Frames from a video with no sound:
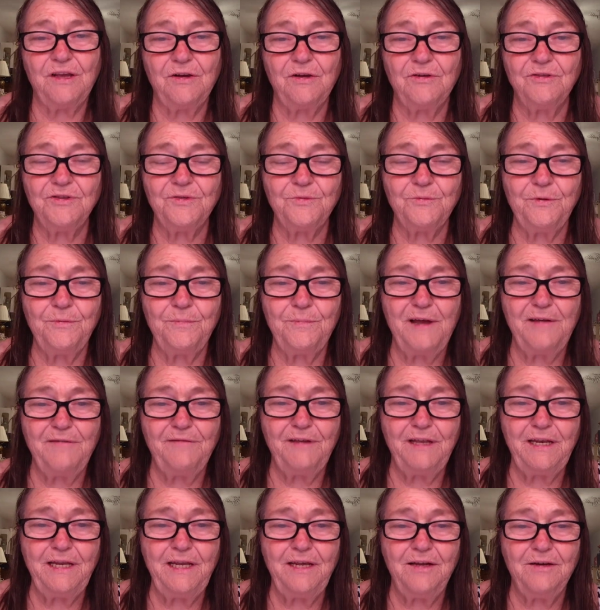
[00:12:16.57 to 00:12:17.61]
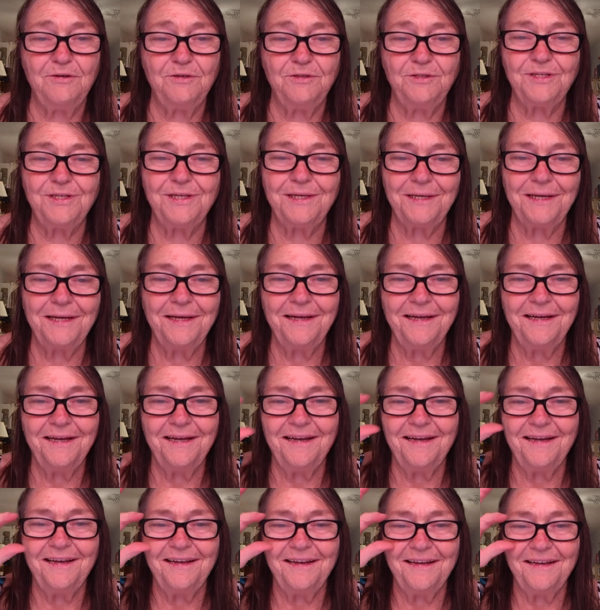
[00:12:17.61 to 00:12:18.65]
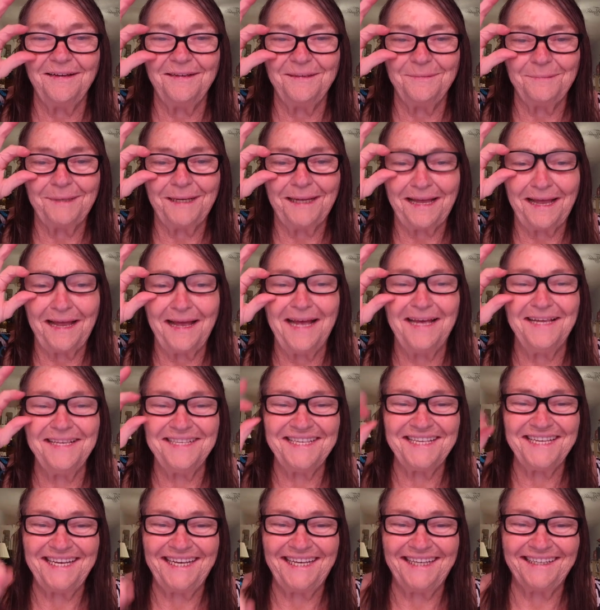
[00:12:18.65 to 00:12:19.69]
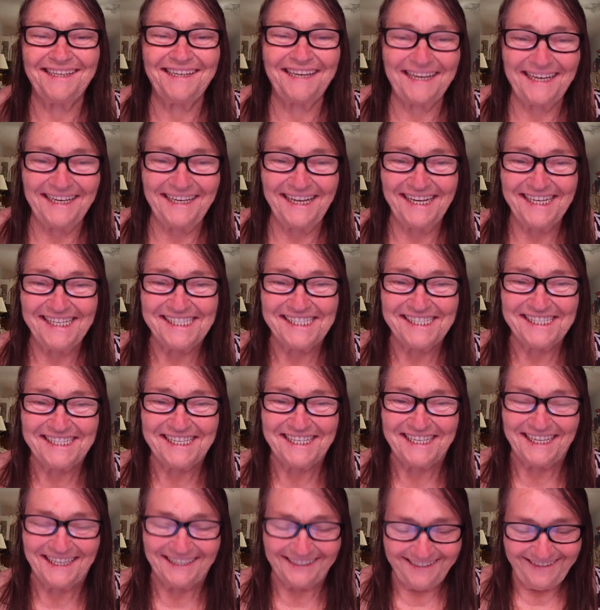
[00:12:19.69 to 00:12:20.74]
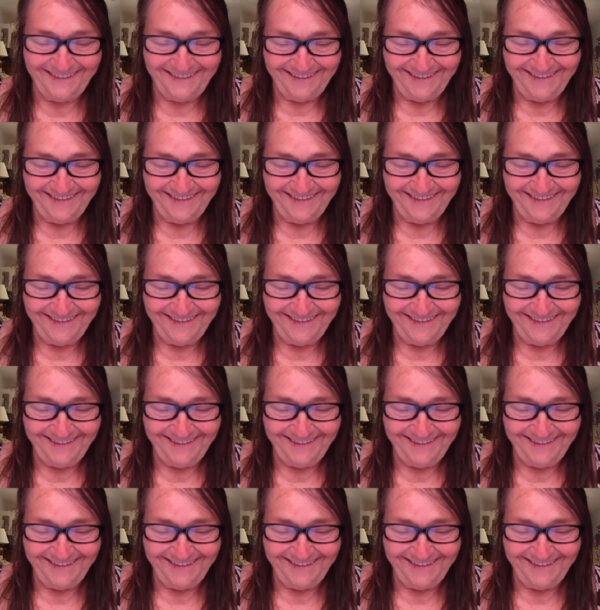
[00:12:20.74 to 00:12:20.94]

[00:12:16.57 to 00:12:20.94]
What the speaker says: goes with my videos, I sing. I like to sing.